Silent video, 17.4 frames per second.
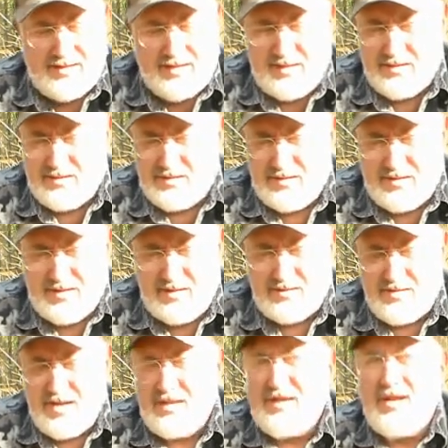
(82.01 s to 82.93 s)

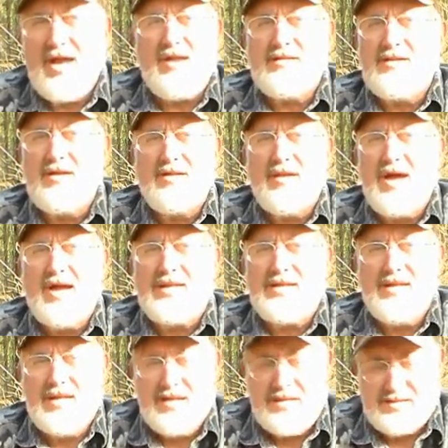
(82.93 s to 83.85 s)
There's nothing out there
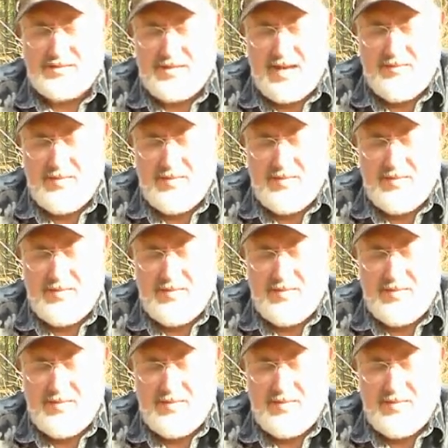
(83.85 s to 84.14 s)
like this.